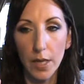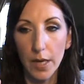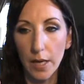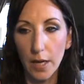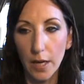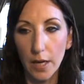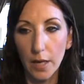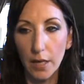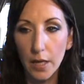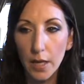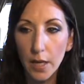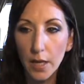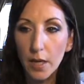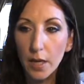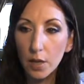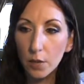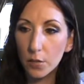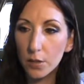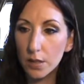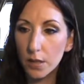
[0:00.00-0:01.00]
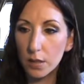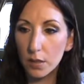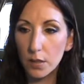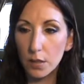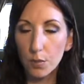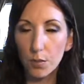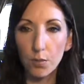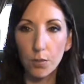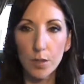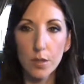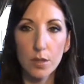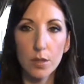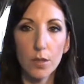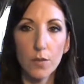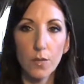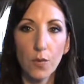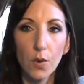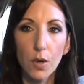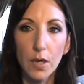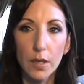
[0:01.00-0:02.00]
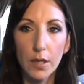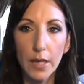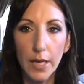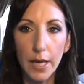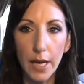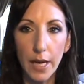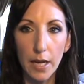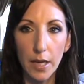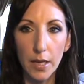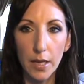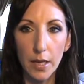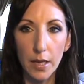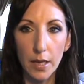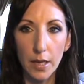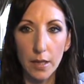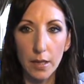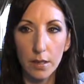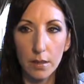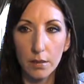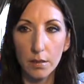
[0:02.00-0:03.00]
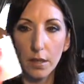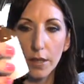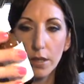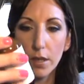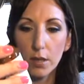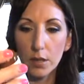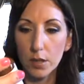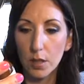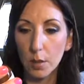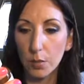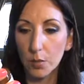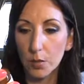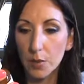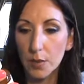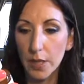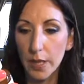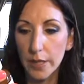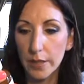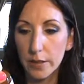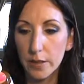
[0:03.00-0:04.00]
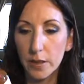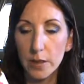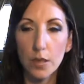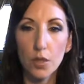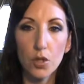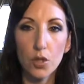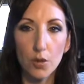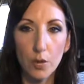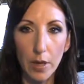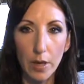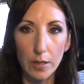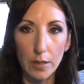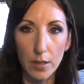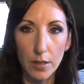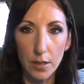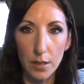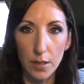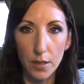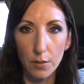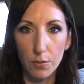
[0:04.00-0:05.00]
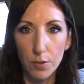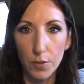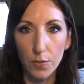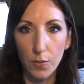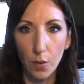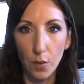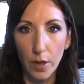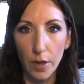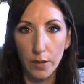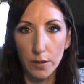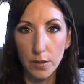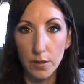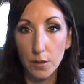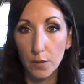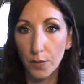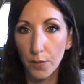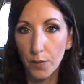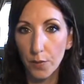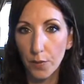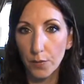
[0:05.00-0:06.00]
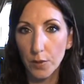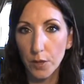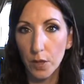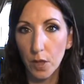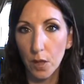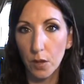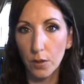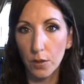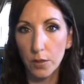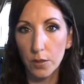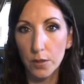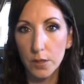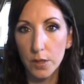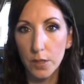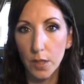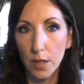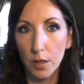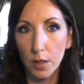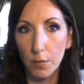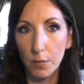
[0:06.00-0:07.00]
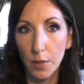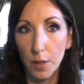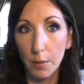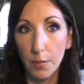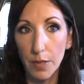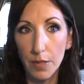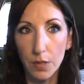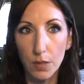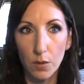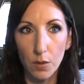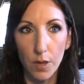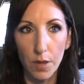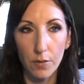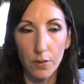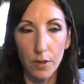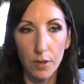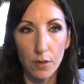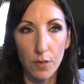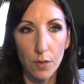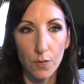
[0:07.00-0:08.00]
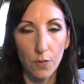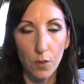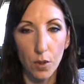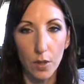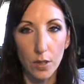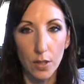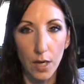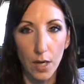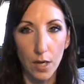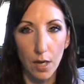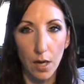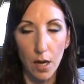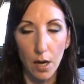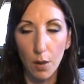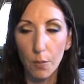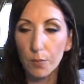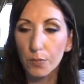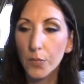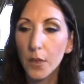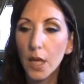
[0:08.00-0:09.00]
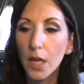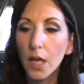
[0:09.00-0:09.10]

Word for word: And I recently went to Sephora, and they had a like a double size. This is two ounces. I think it was four ounces for fifty dollars. Um, they may still have it on Sephora dot com.